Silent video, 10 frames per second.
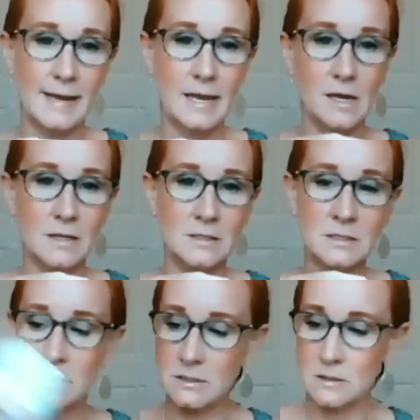
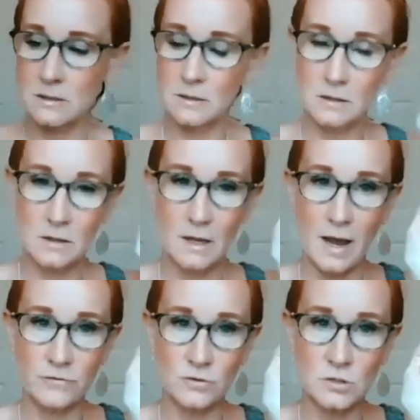hands
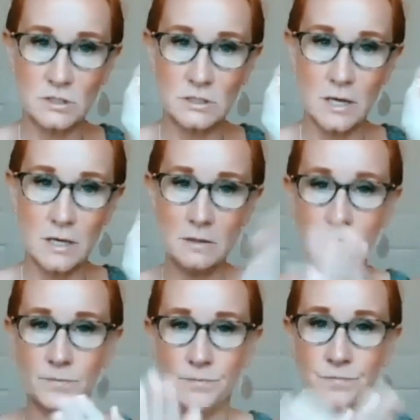the after sun
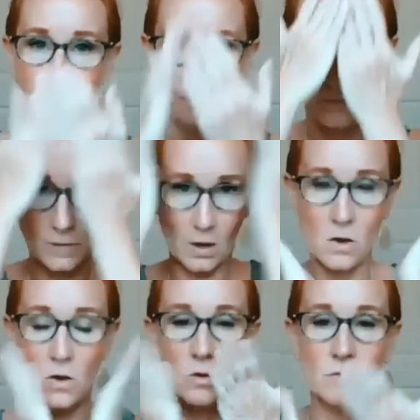
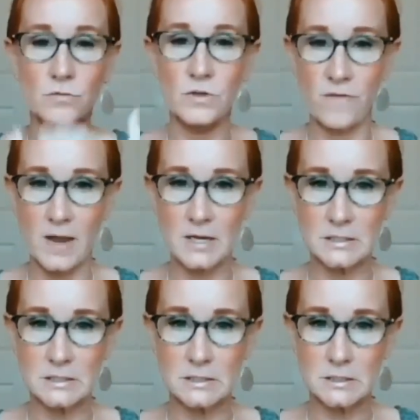all over the face